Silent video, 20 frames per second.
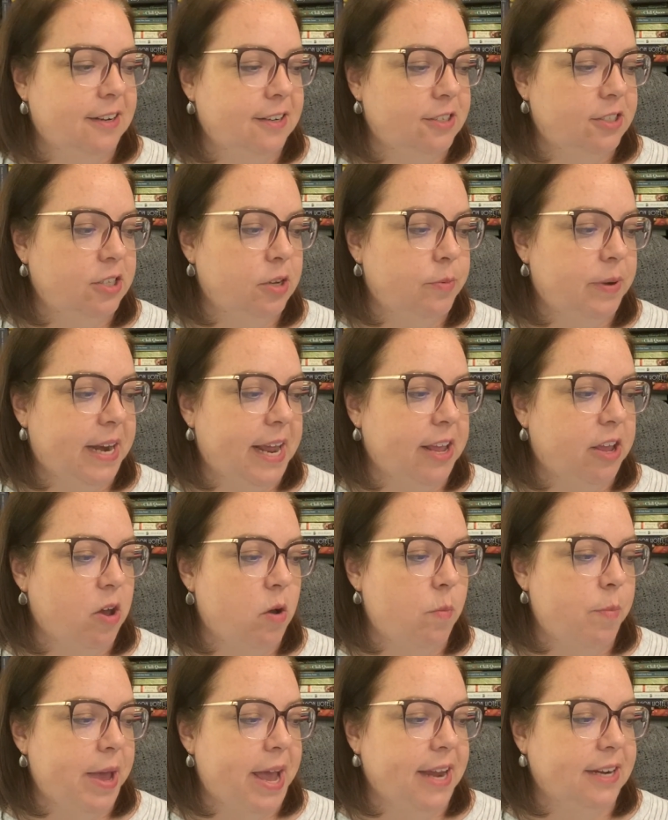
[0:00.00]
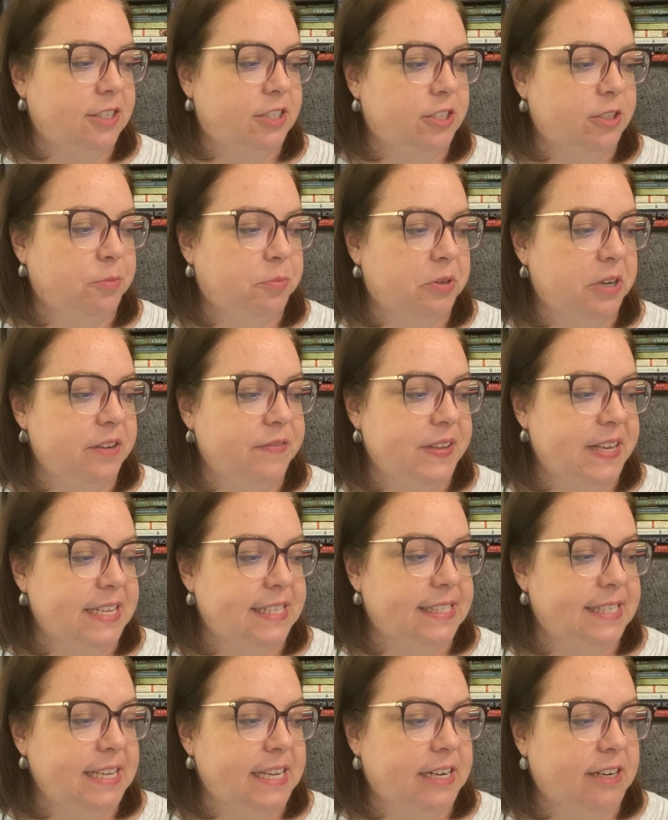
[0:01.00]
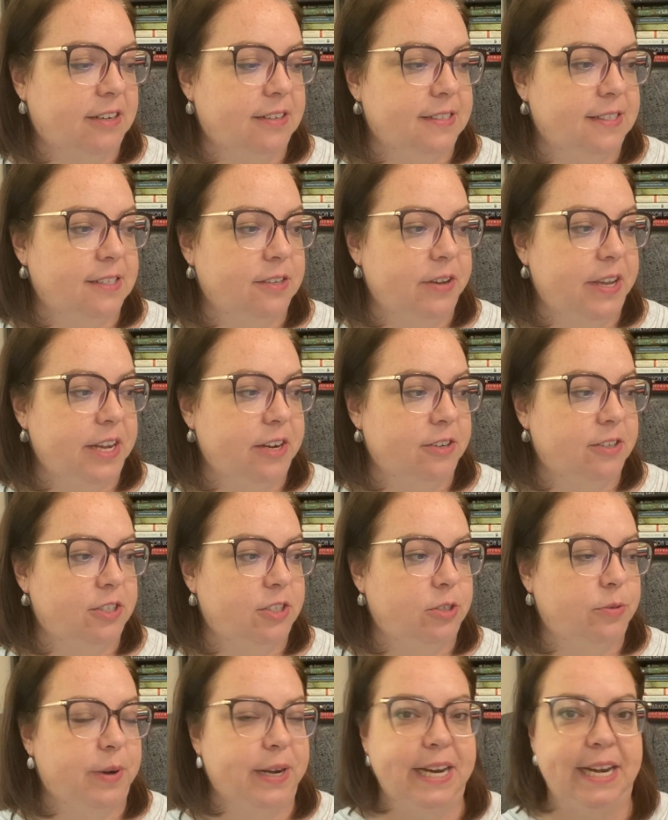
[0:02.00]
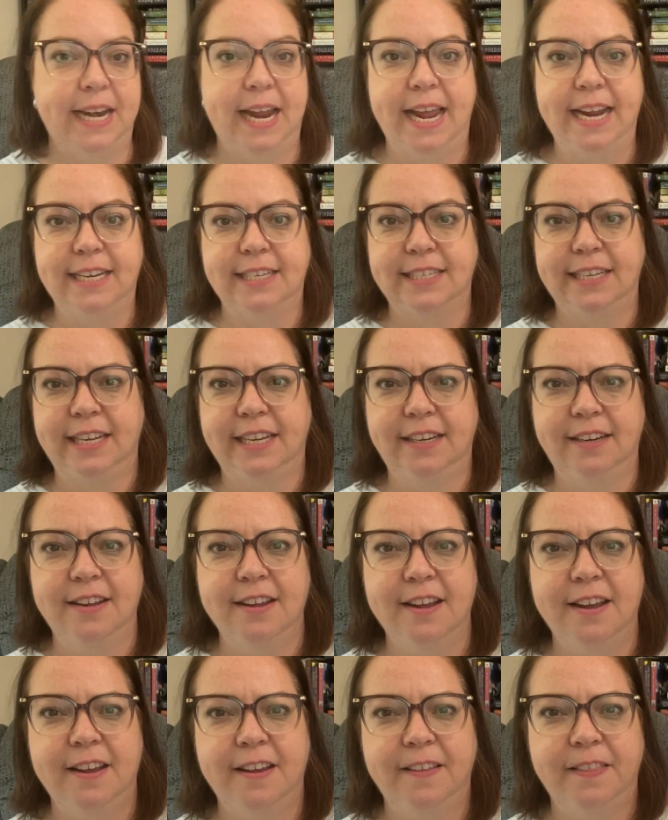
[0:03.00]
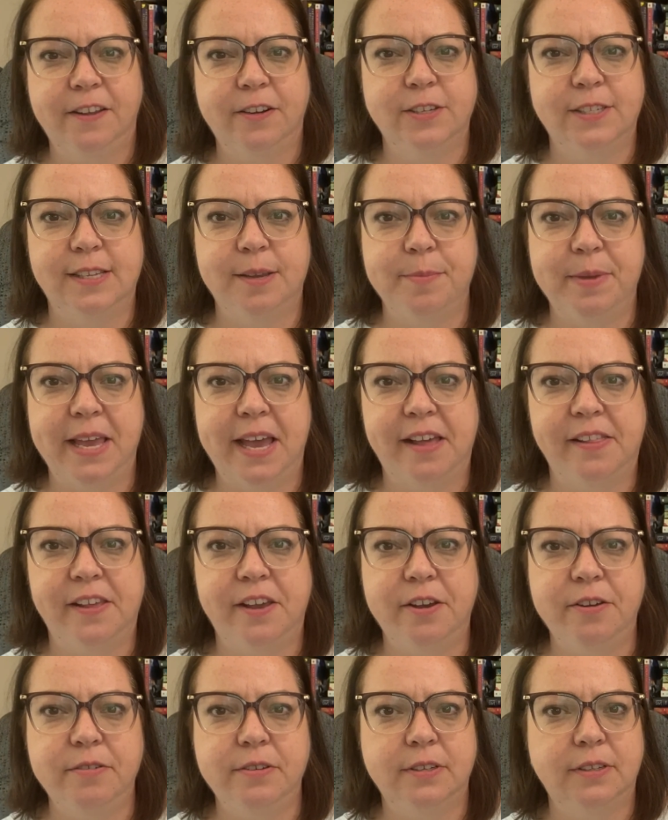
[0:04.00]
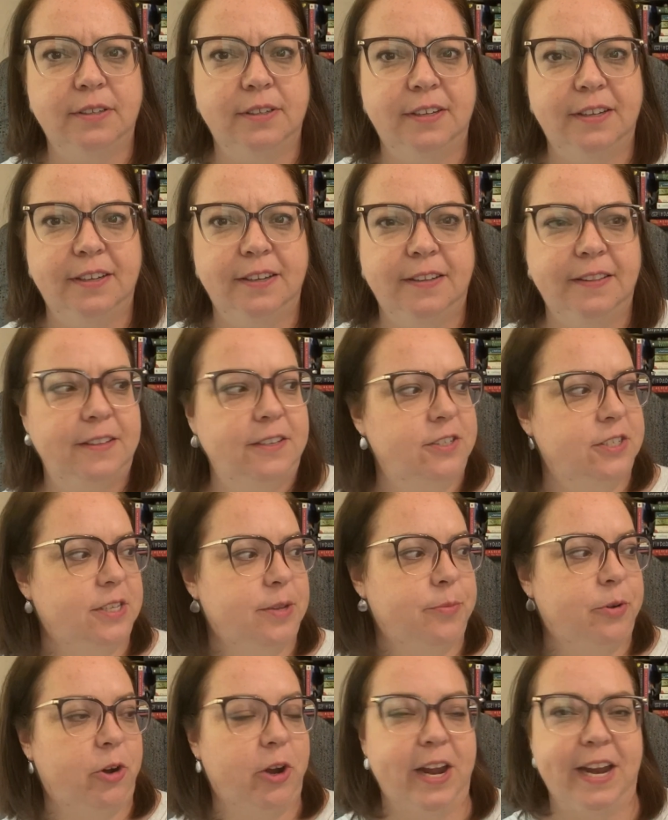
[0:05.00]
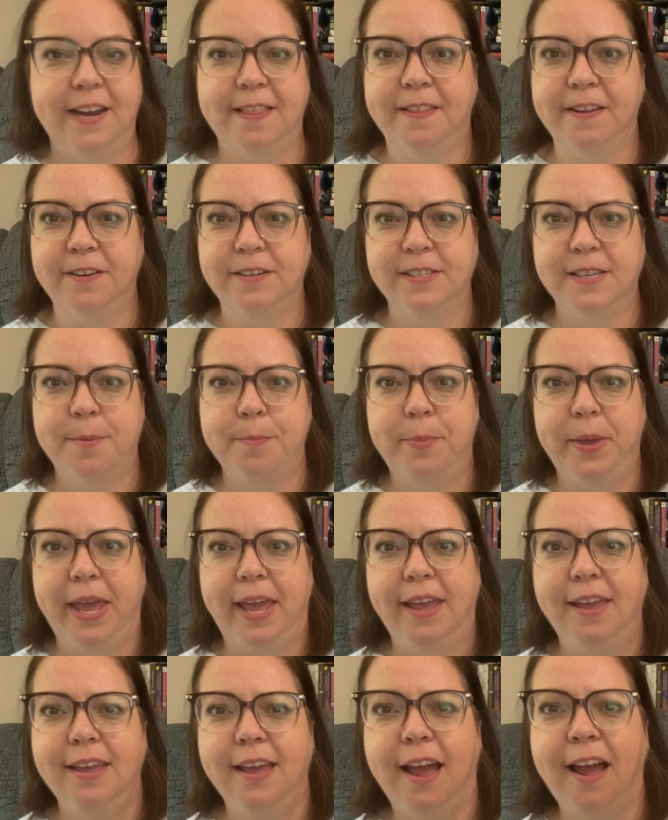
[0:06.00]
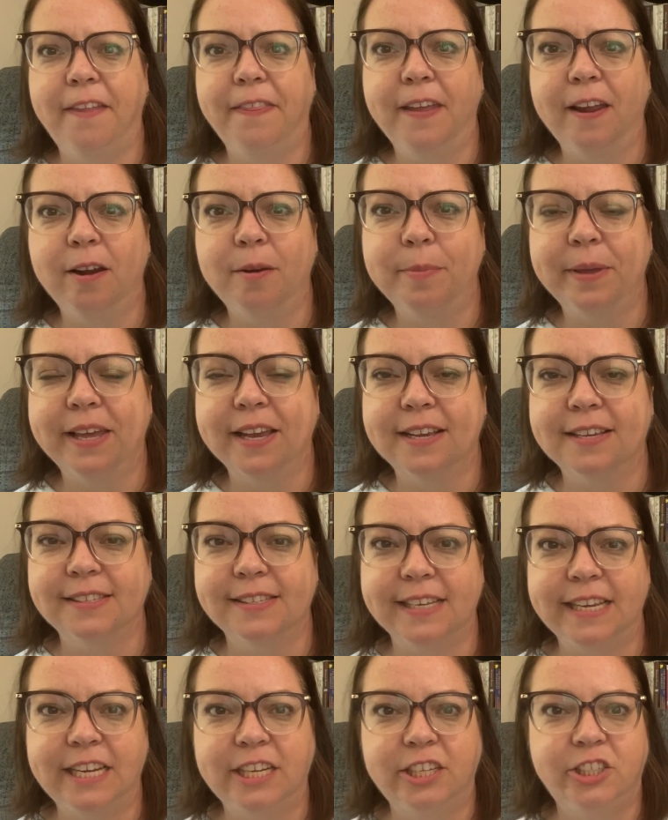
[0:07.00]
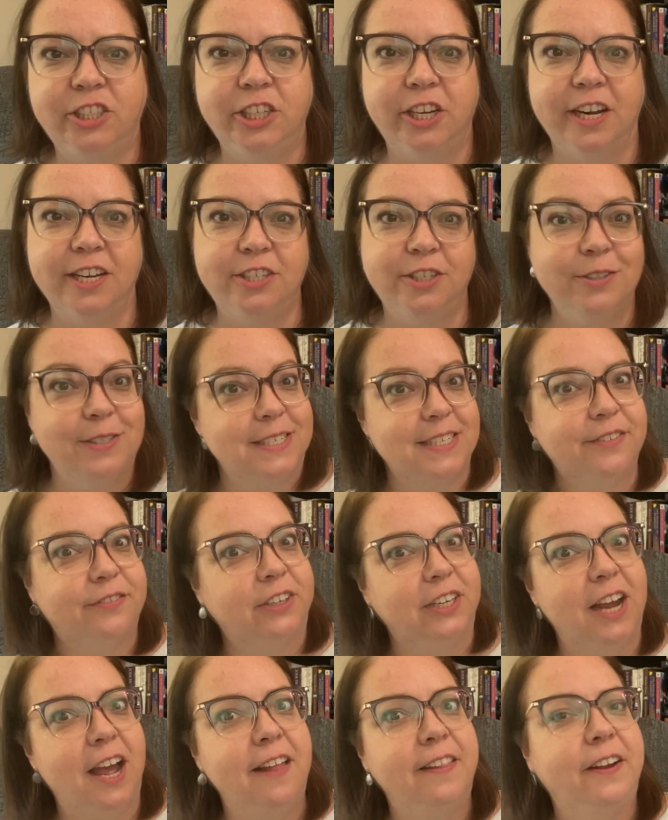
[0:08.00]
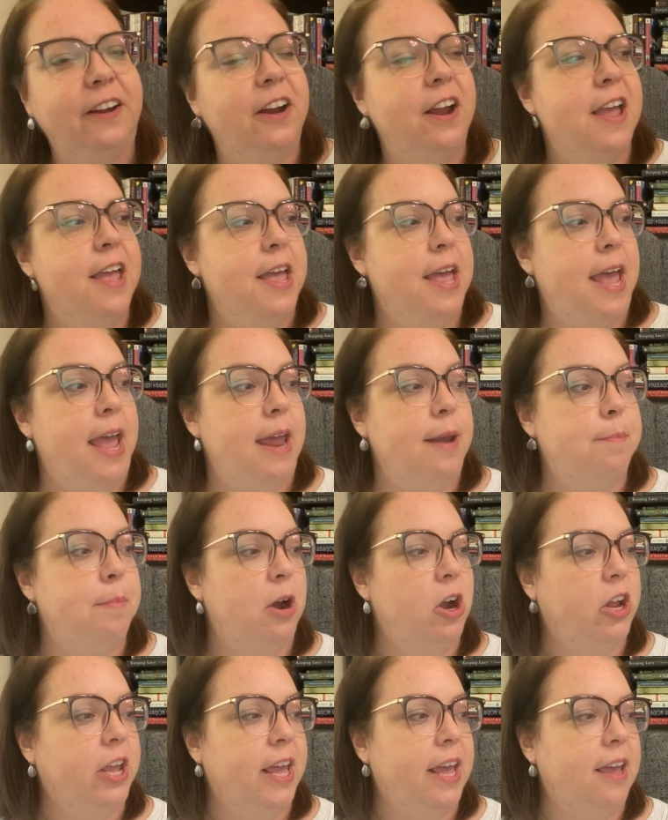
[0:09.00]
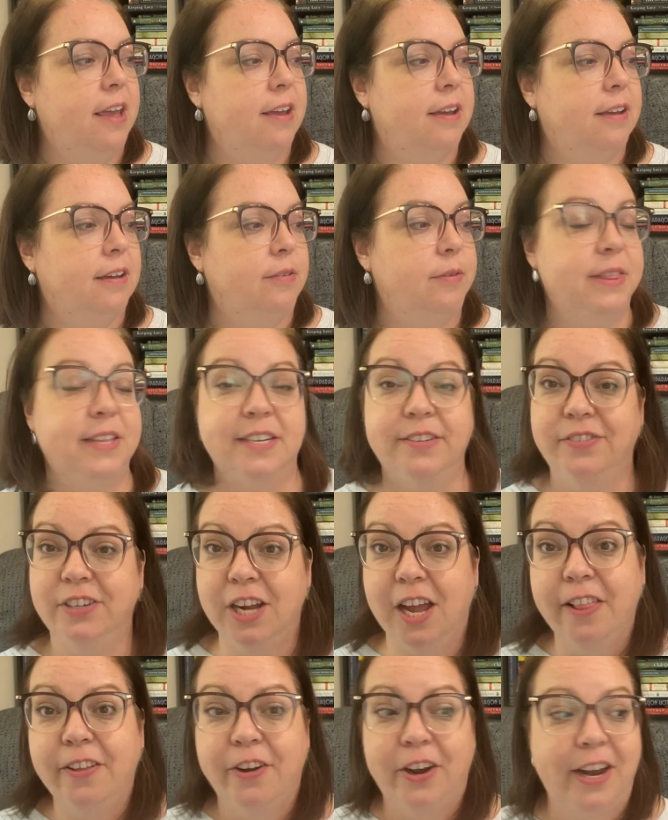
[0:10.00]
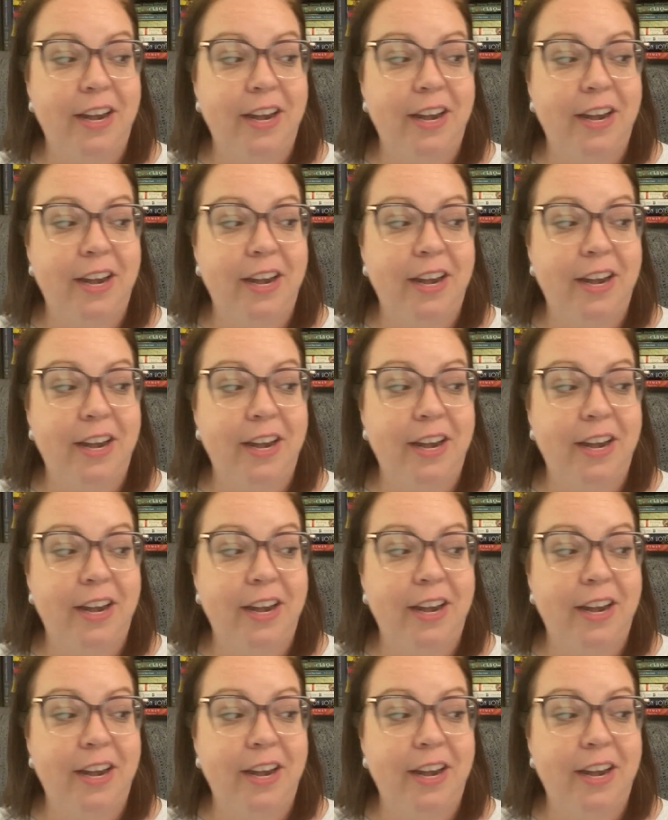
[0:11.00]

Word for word: So when I go back to previous years, so here's 2019, there's some yellow, there's some green, and there's some pink on there because each year I choose a different color and mark it with a different color.